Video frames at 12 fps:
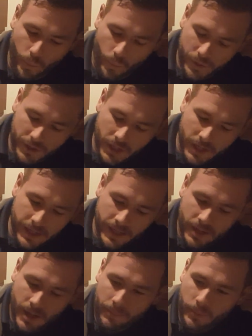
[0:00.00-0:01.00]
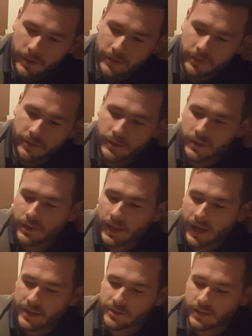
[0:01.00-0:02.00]
what you're going to end up with. And
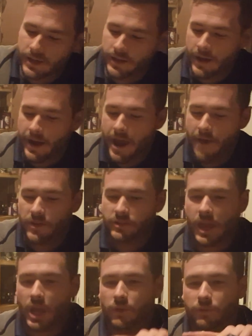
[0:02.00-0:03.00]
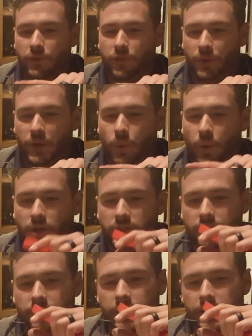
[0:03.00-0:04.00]
like I said, I have this angle for 3/4
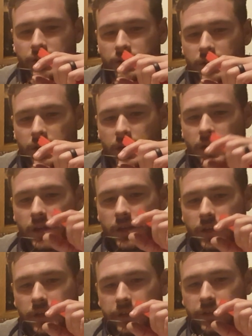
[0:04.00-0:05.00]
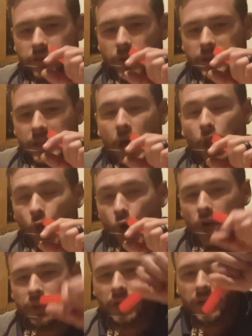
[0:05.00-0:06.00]
of an inch. So that's how long they're